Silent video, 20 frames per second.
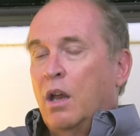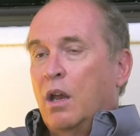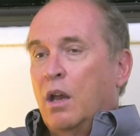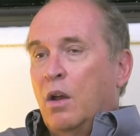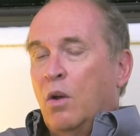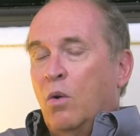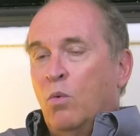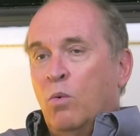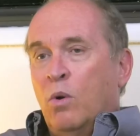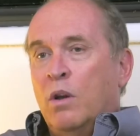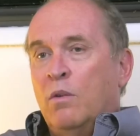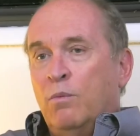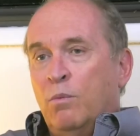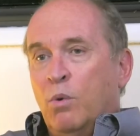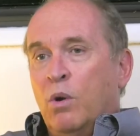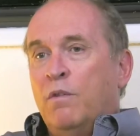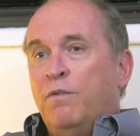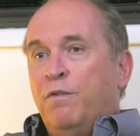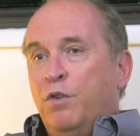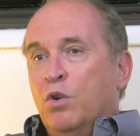
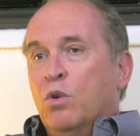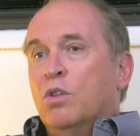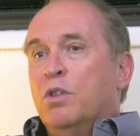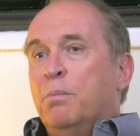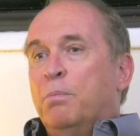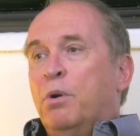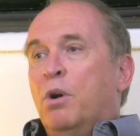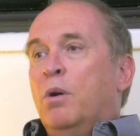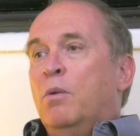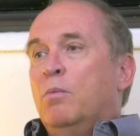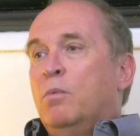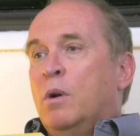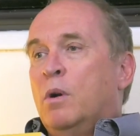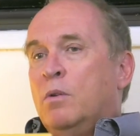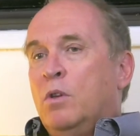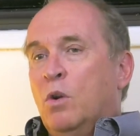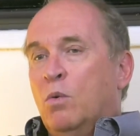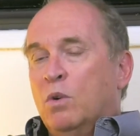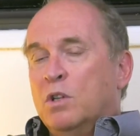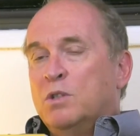What fueled
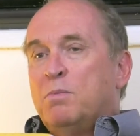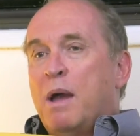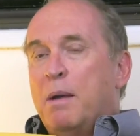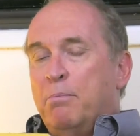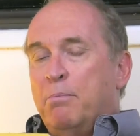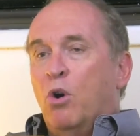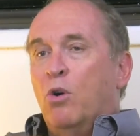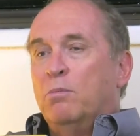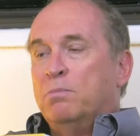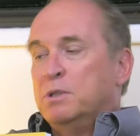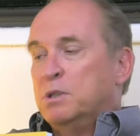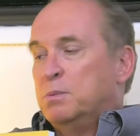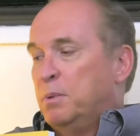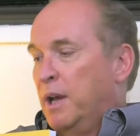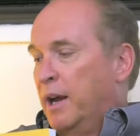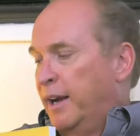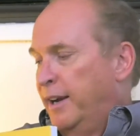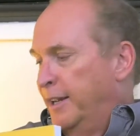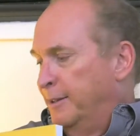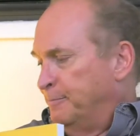what's my purpose
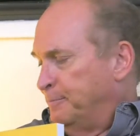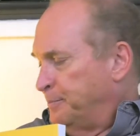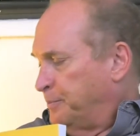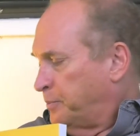behind it?